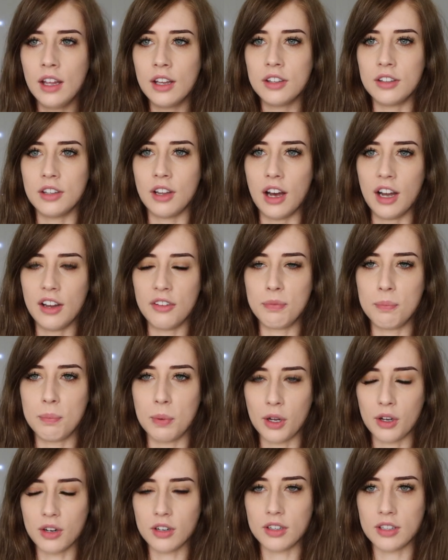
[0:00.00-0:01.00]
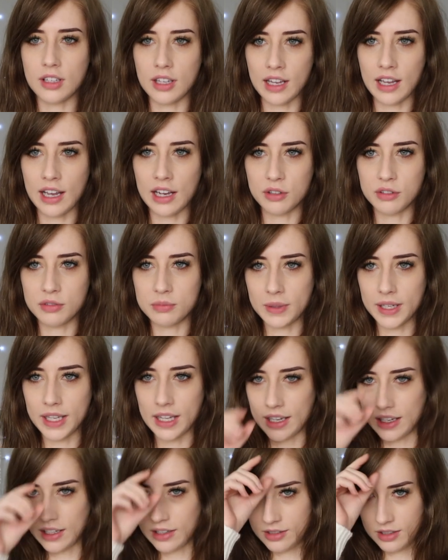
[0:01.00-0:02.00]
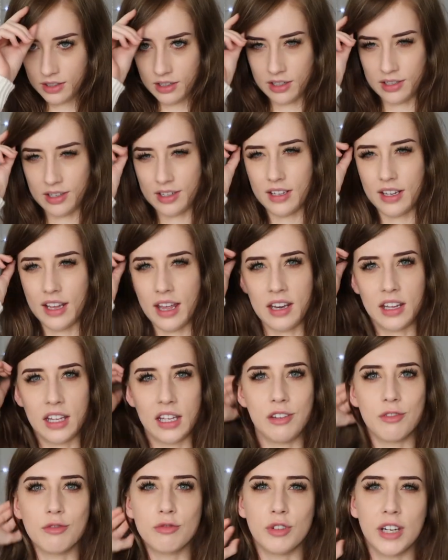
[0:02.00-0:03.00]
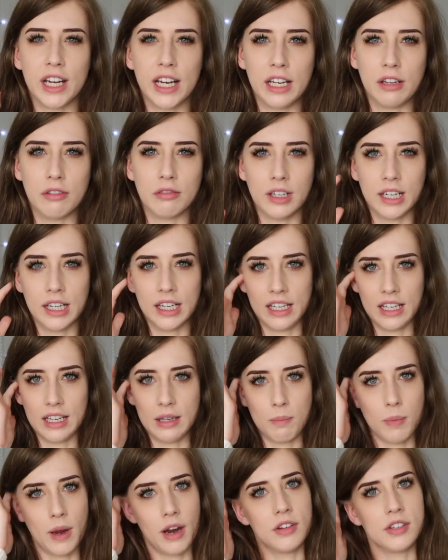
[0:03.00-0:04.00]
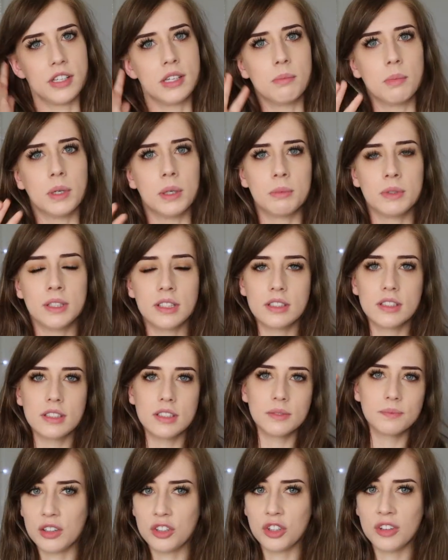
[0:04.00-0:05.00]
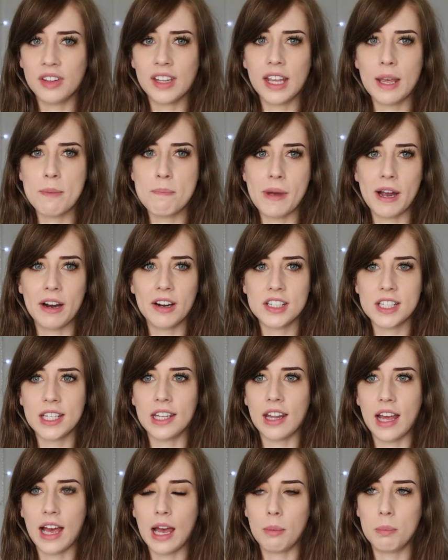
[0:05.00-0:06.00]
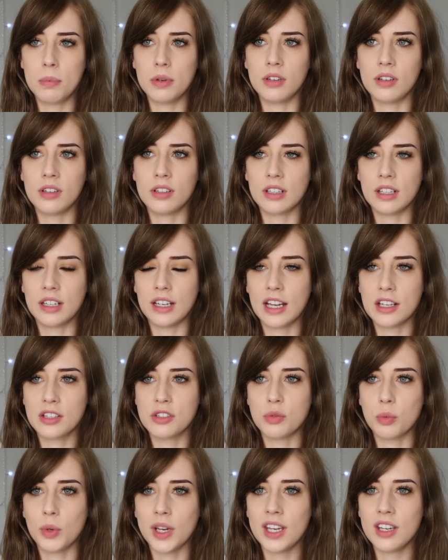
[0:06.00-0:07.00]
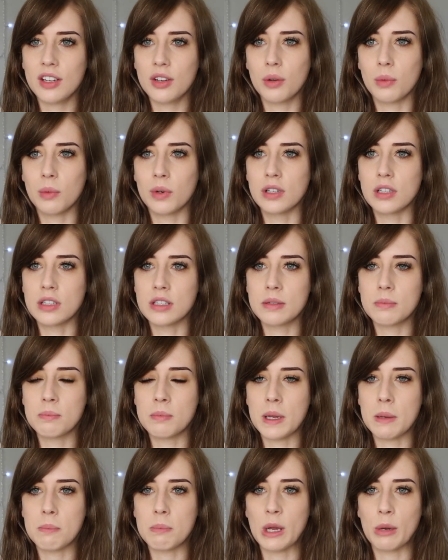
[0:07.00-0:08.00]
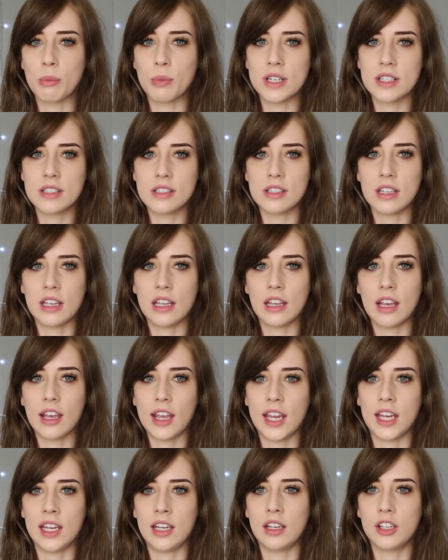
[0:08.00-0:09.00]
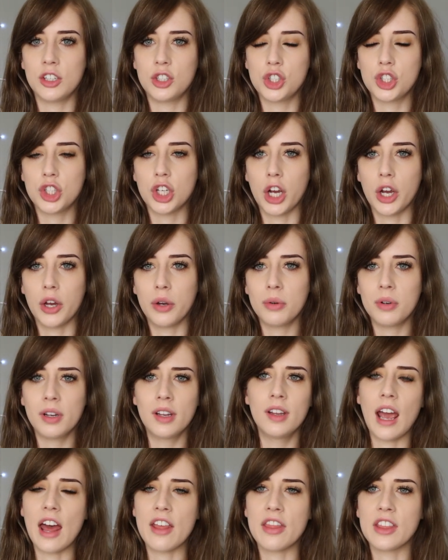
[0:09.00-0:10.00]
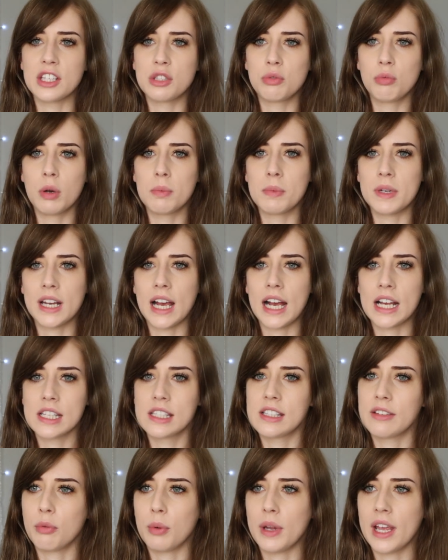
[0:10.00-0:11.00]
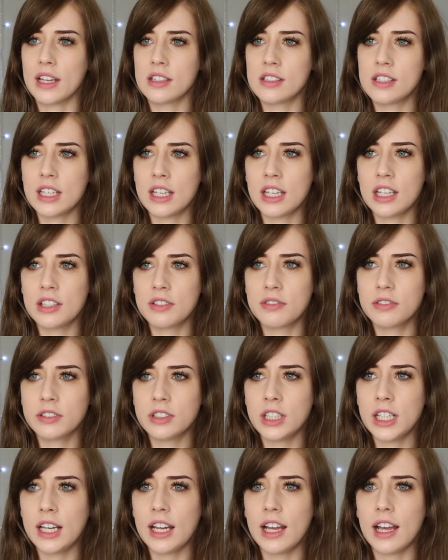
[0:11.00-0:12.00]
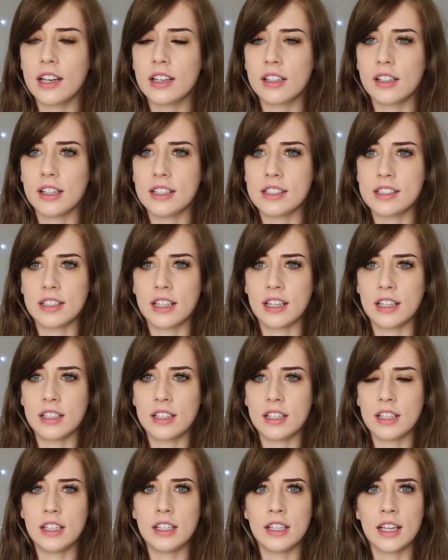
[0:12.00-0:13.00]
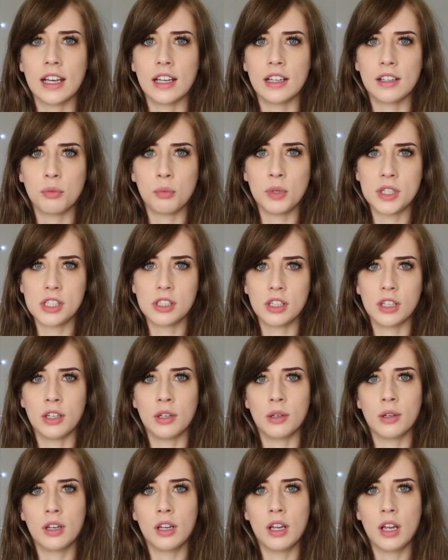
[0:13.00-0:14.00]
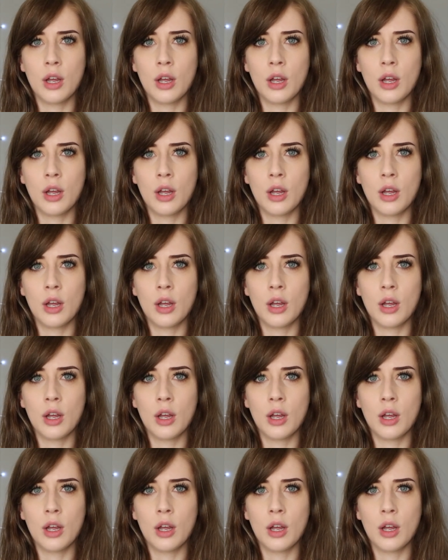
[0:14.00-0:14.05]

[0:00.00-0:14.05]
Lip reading: So I've blocked it out of my head, like any really, really embarrassing moments. Something embarrassing that happened last week was me and Ben went to see a show and this woman asked if we had tickets for it and I said, yeah, we do.